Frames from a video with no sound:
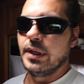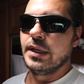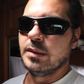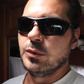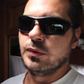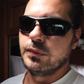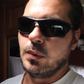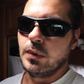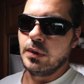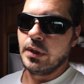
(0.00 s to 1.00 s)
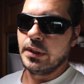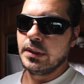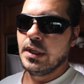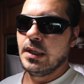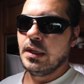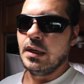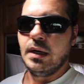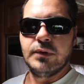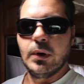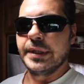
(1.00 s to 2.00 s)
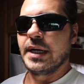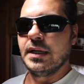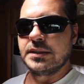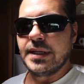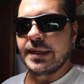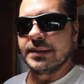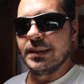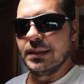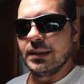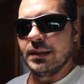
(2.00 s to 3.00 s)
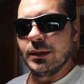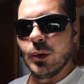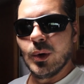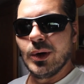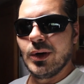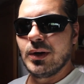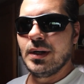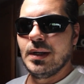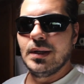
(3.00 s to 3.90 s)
ahead and move forward on it. I've already contacted a lawyer.